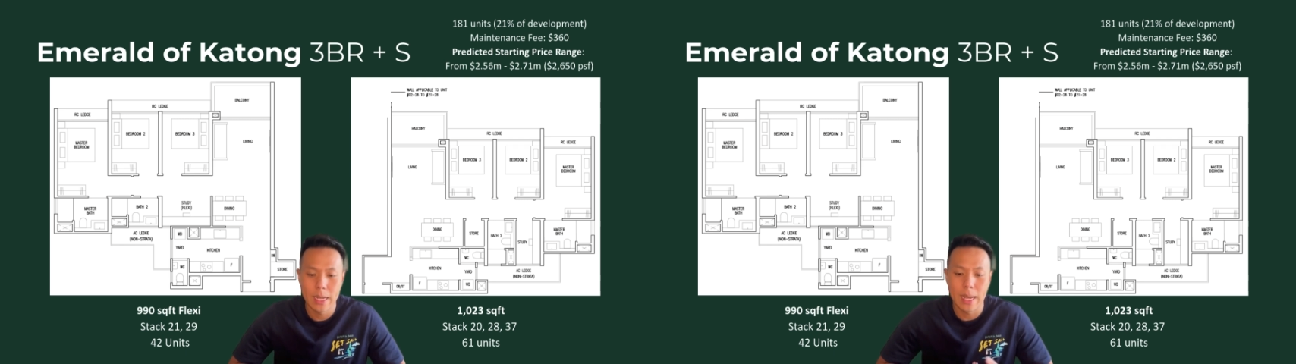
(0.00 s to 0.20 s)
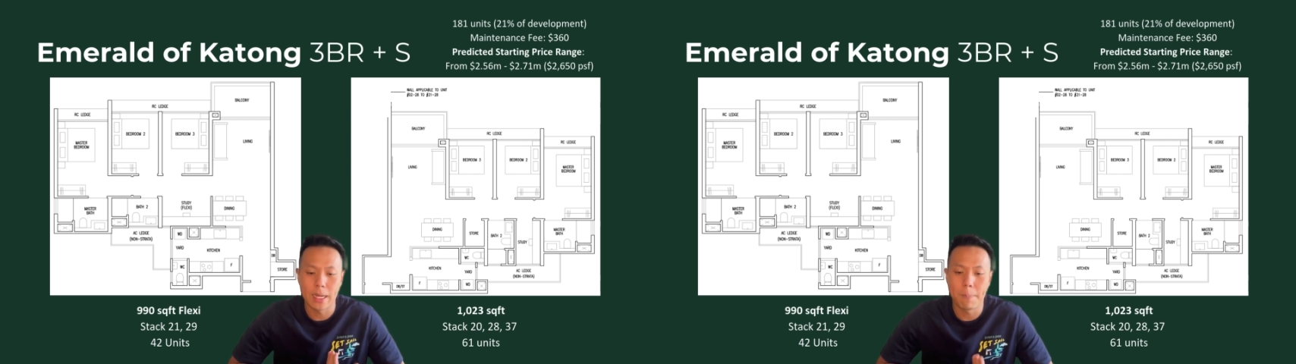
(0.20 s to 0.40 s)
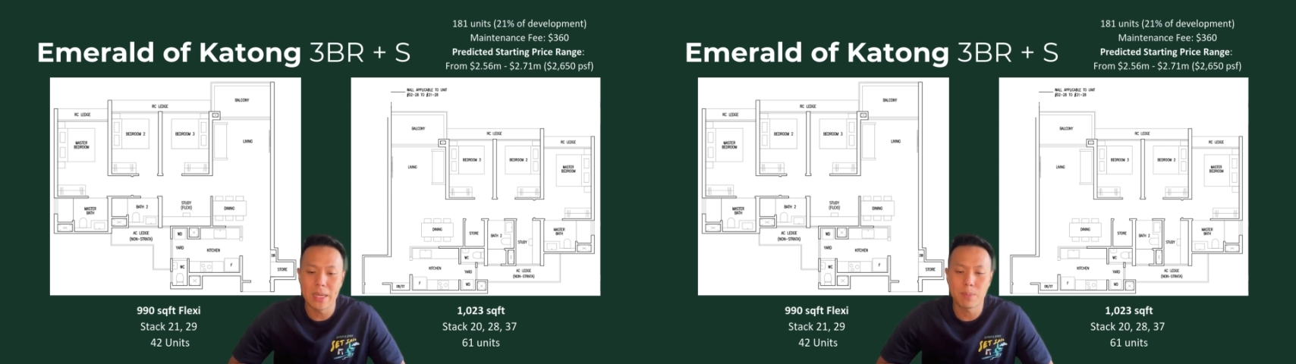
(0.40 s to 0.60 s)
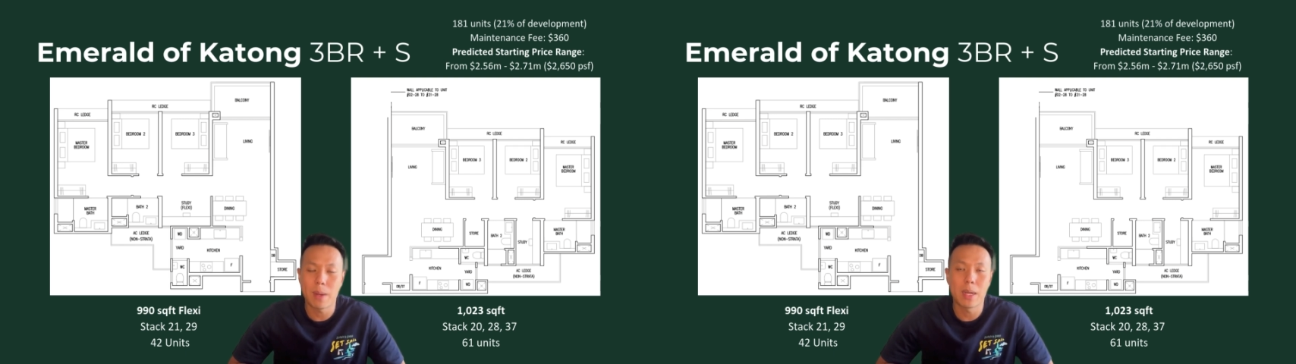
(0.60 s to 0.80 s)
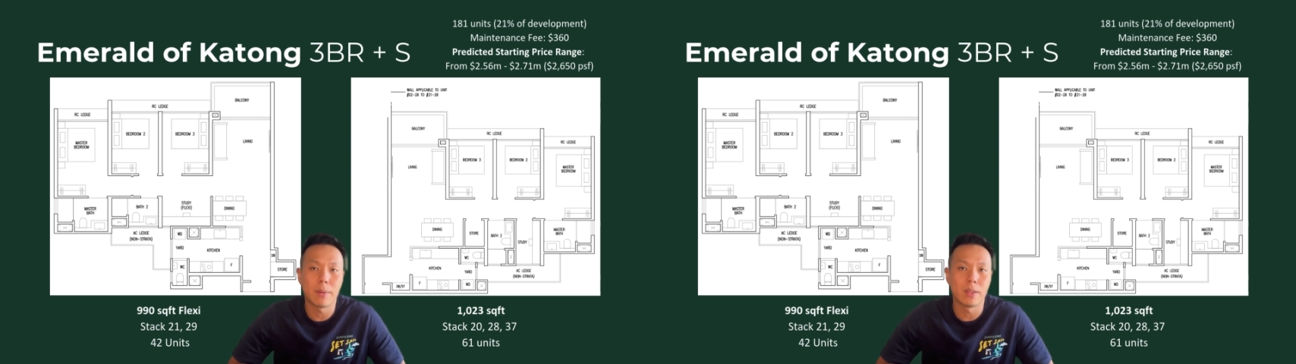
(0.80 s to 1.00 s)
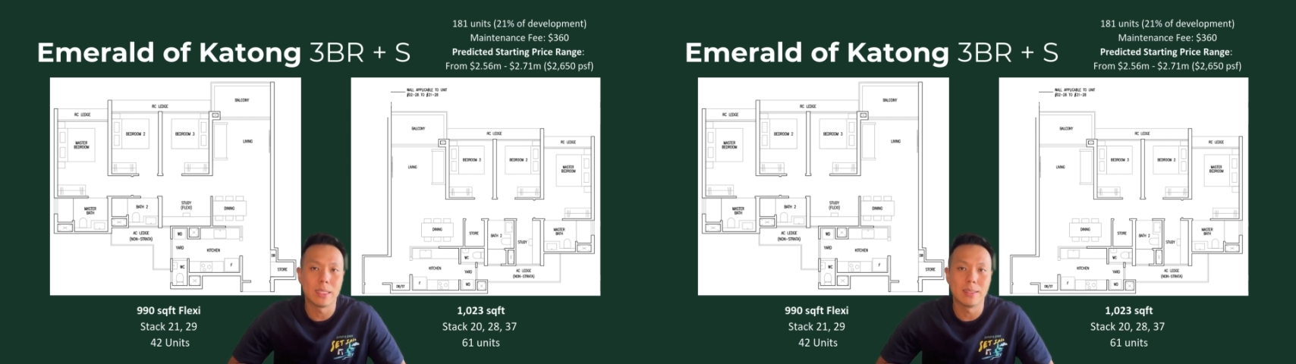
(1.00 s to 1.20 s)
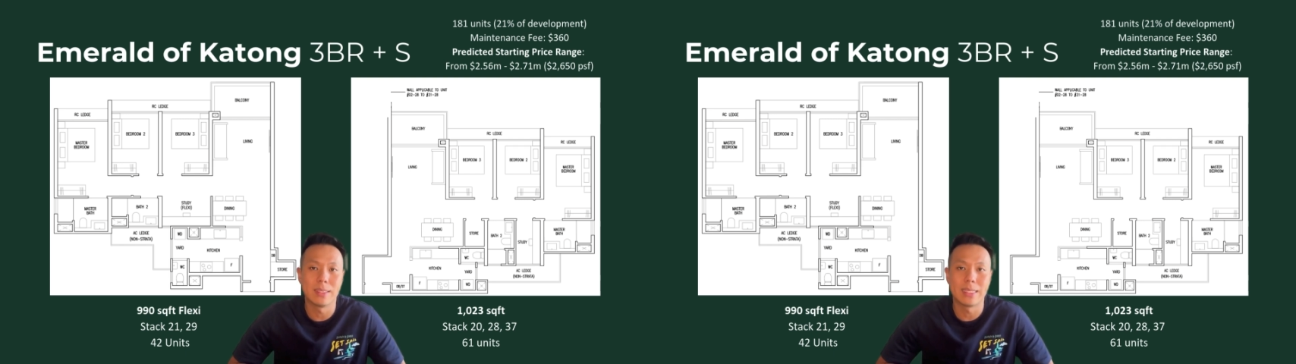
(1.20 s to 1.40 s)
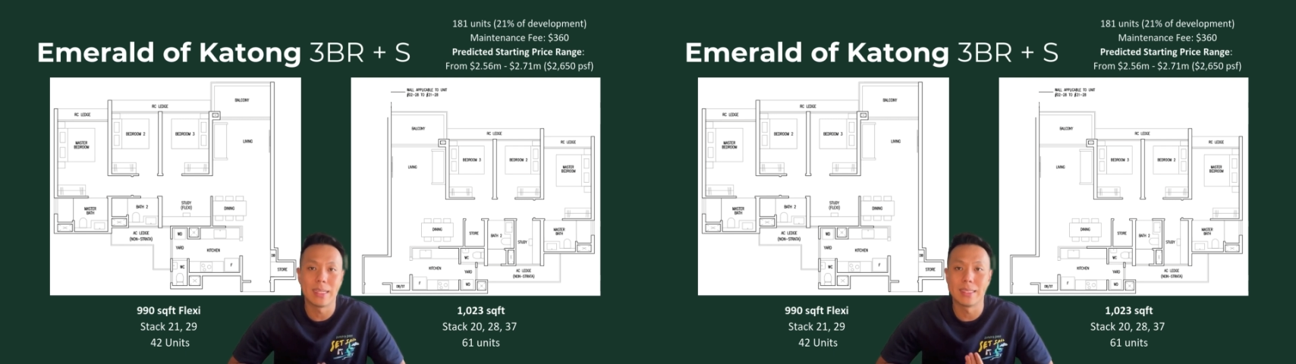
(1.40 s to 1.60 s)
And the best part about this is
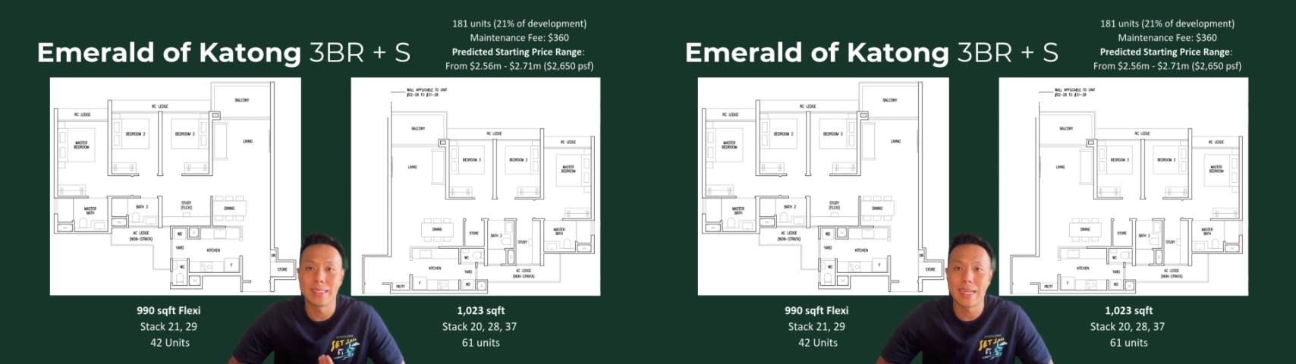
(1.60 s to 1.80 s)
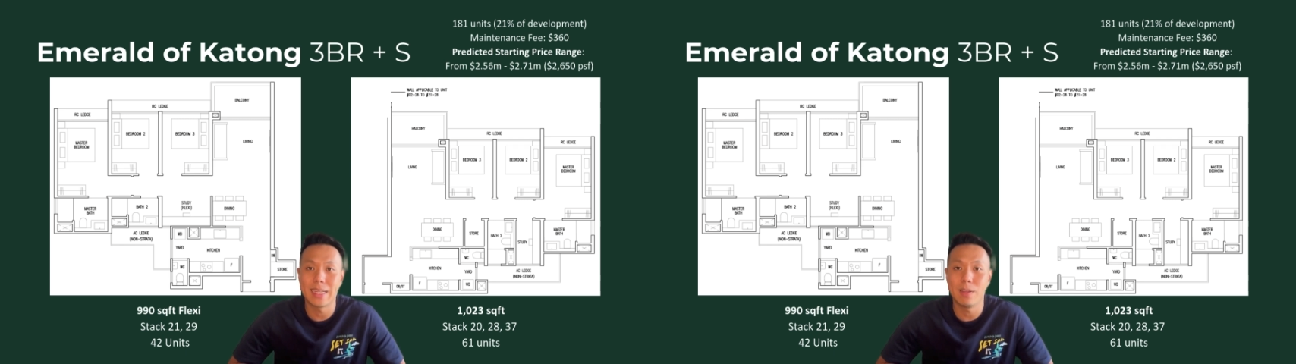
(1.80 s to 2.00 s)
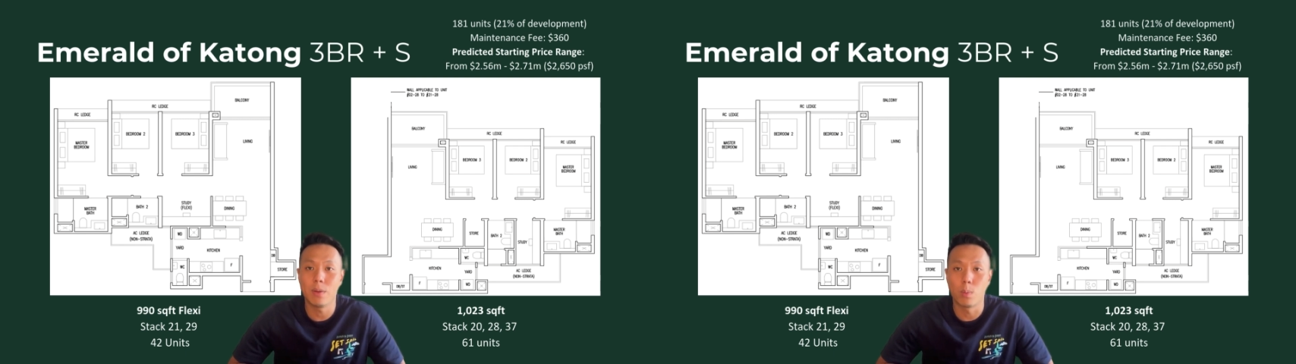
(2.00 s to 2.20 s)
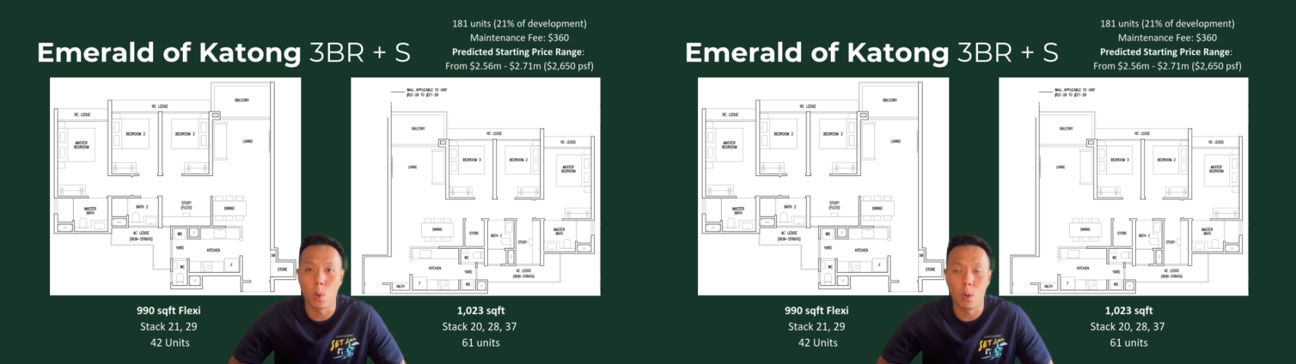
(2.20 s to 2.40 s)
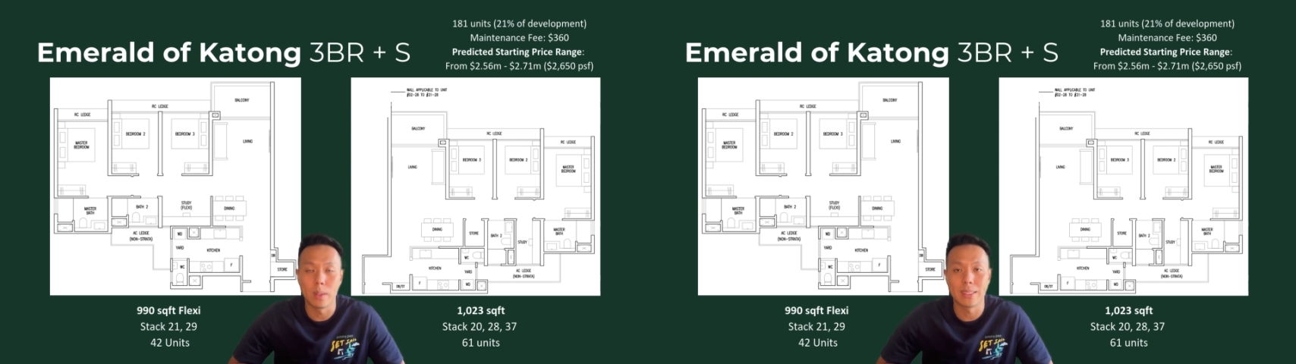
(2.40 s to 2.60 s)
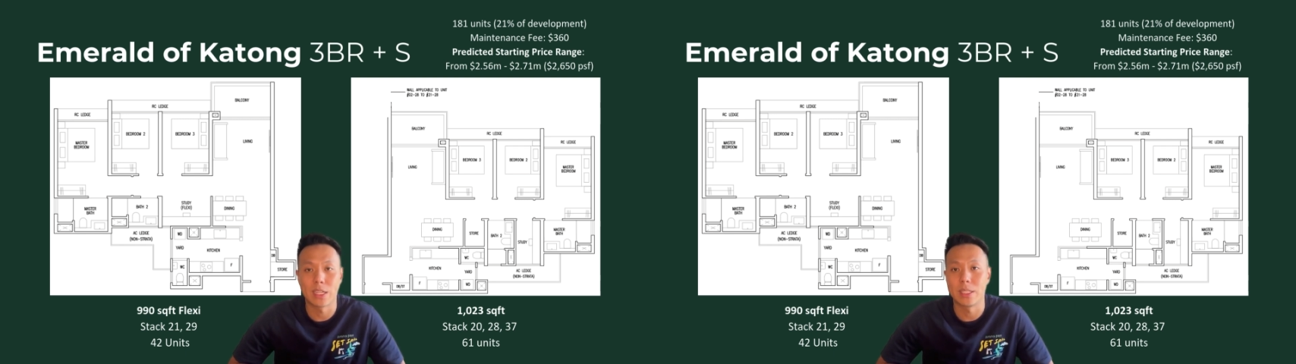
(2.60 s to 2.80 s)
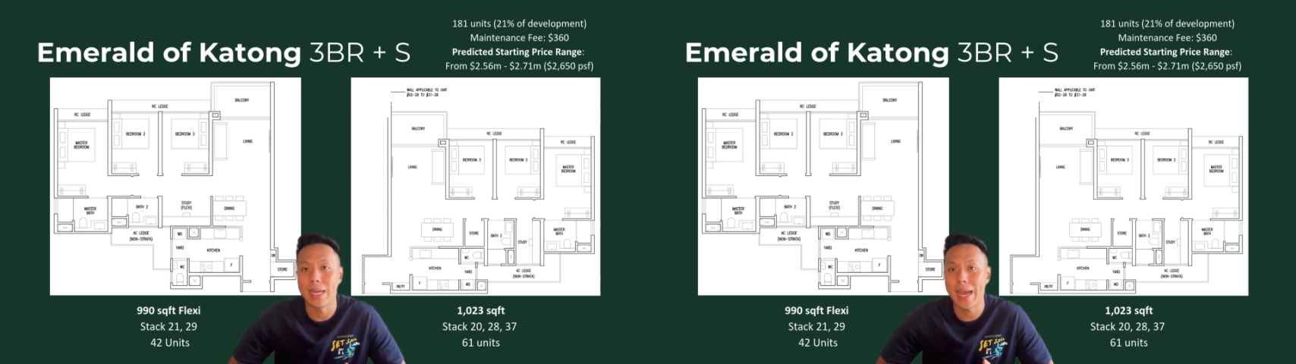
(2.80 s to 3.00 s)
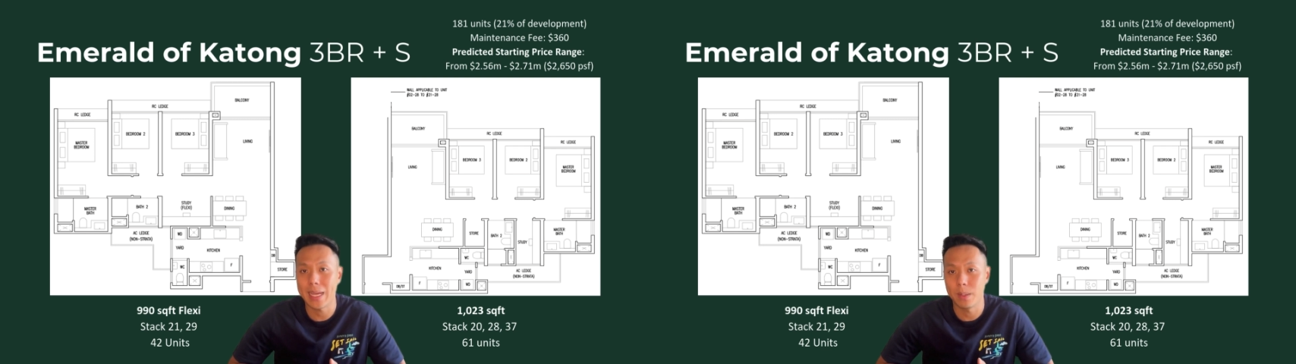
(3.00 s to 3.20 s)
that the study wall is actually
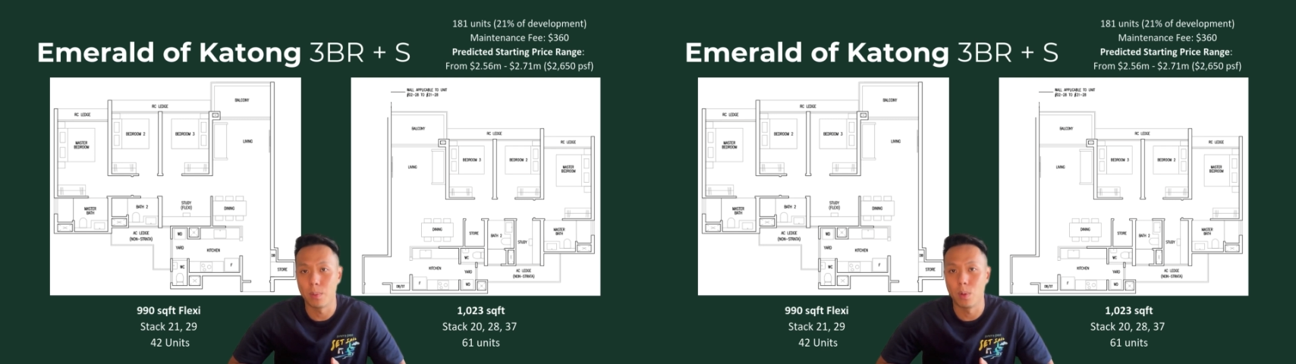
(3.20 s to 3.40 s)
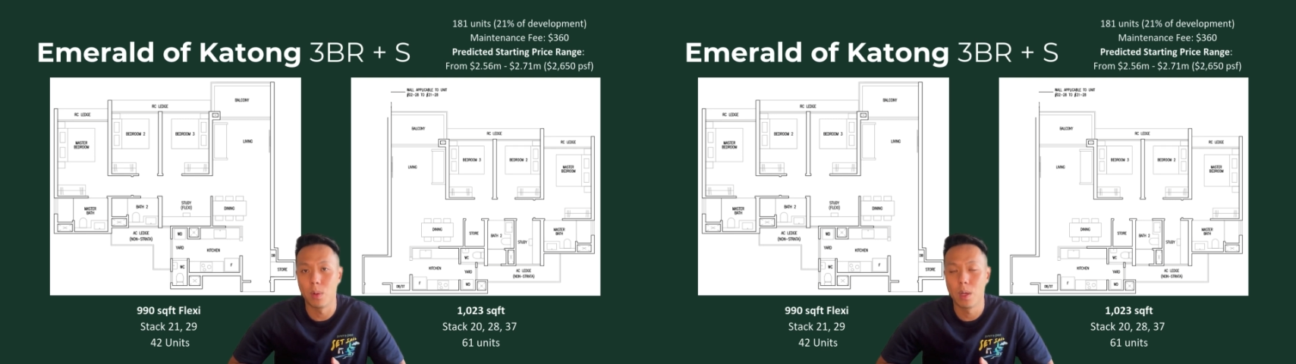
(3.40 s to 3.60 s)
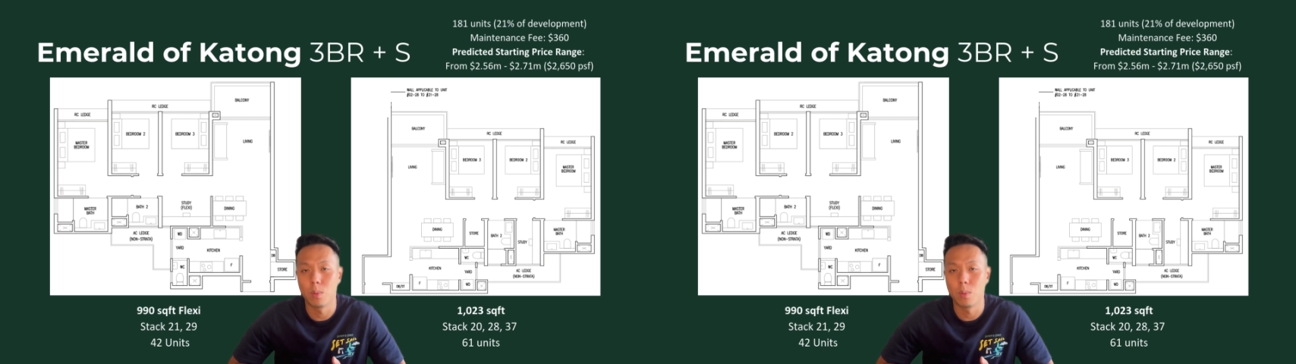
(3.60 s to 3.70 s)
hackable,